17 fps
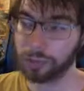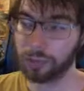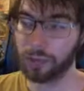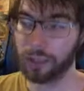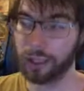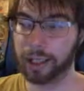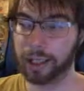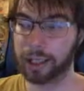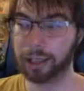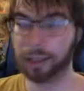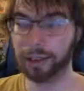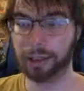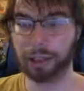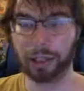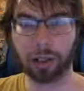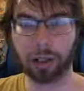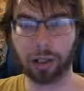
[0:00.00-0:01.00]
And
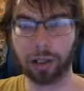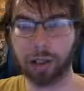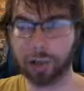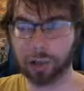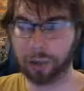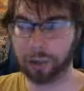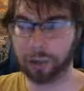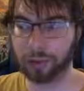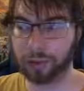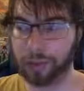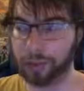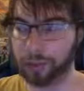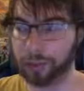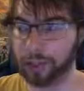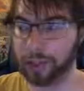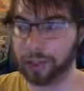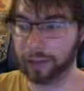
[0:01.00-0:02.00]
they're all level 3, I
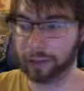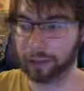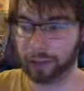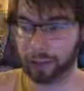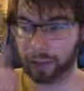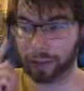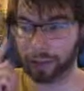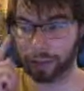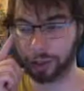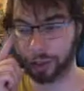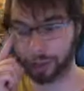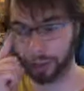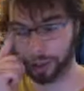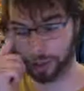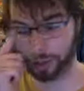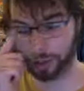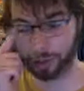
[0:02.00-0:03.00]
believe.
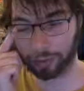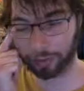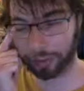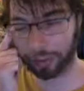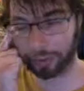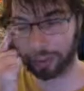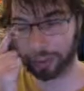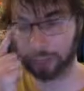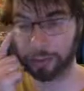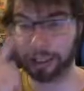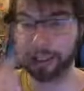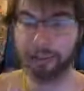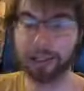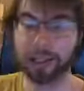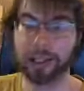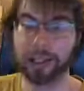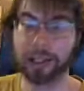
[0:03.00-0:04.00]
So we can maybe
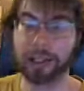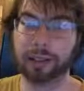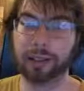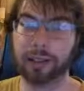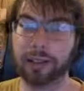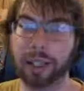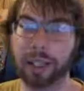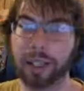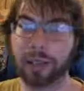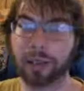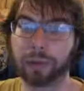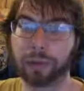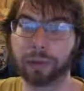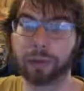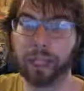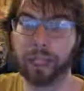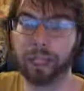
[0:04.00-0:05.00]
even see some rank
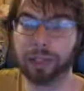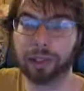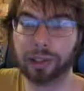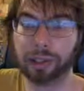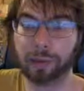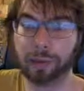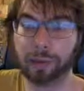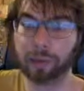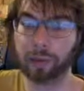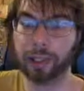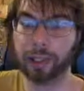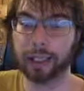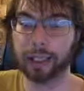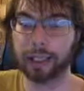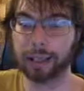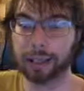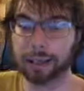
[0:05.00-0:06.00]
3 plays whenever we
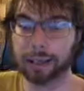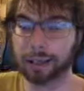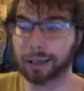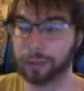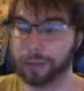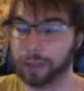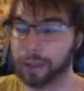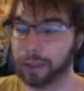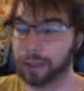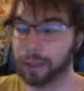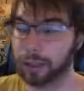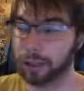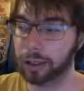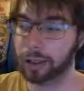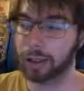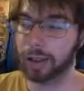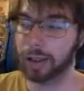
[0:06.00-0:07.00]
get XE summoning.
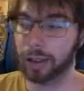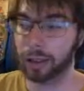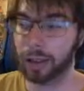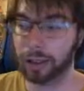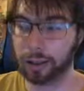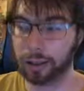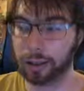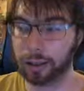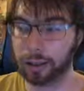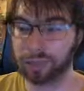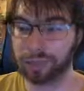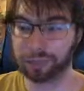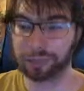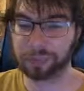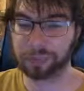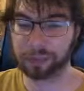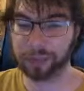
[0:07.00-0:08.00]
And
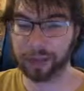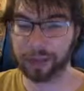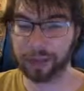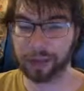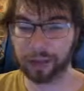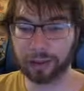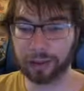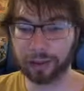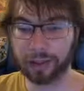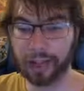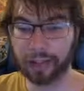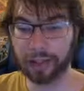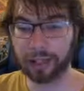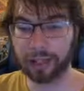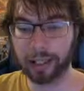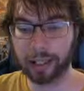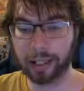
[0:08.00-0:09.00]
then
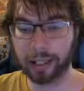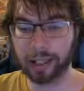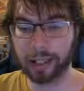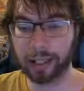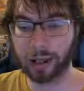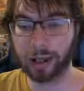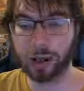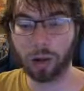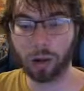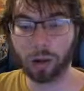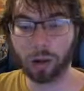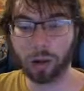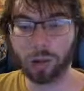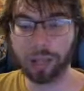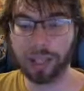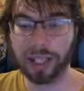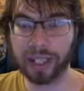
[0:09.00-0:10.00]
finally, all
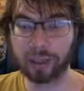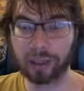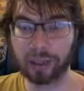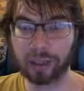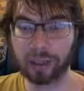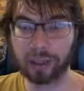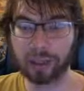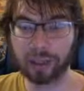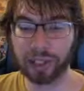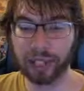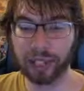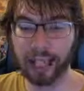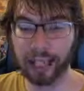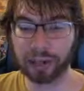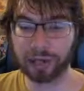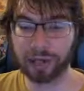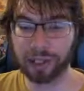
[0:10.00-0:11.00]
of these ones
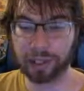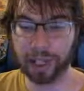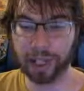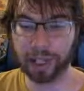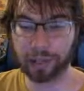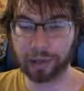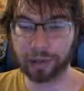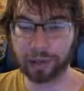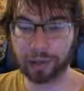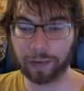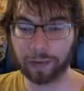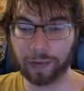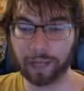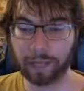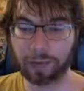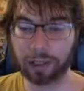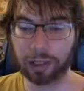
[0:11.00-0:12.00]
have this extra
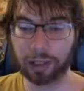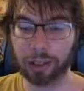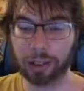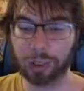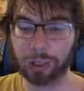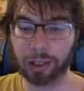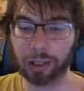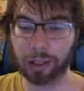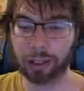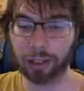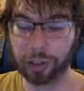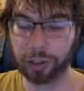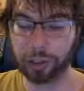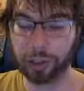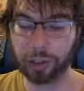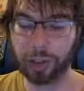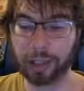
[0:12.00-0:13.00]
effect where you
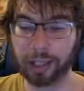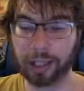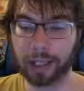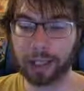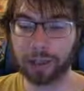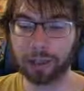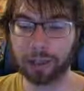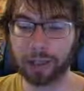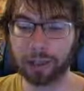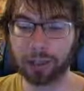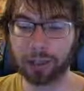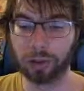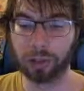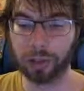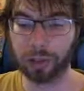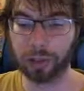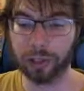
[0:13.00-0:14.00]
could tribute them in
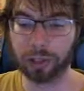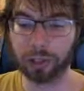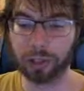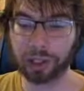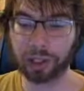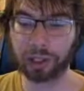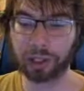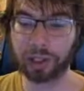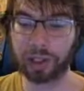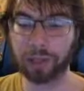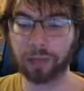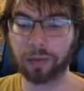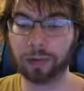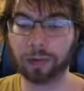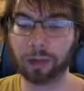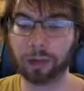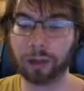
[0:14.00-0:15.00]
order to special summon a
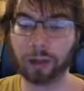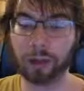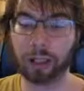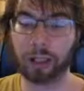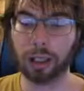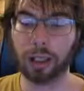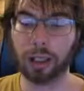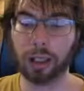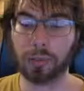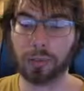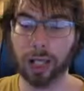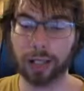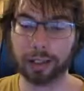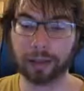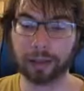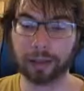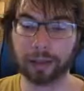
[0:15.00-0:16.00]
level 4
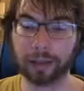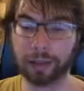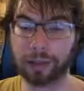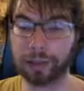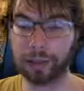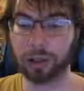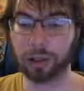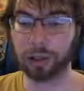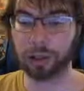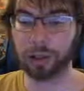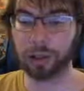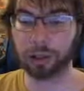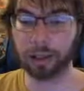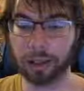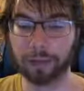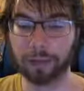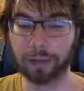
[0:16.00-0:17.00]
magnet from your
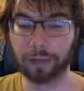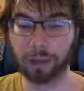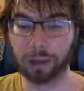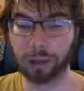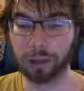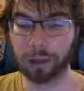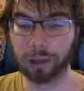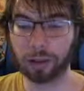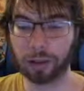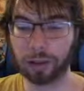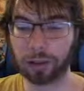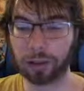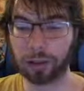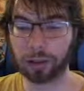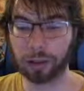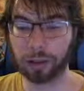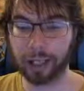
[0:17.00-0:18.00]
a 4
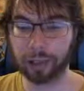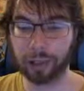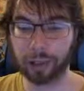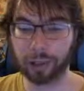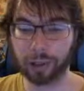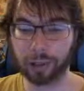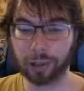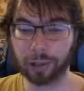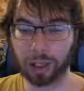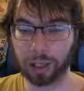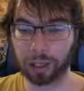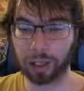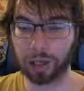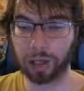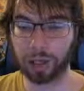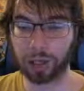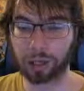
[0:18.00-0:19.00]
magnet warrior
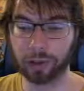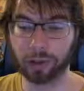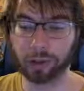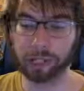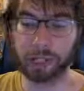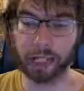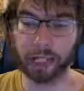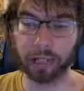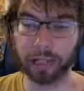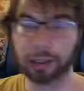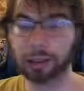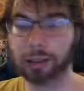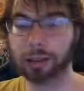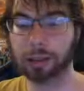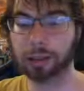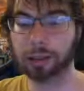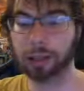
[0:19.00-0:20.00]
monster from your deck.
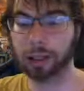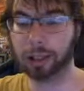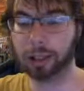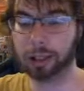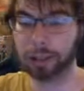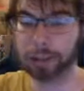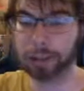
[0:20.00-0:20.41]
I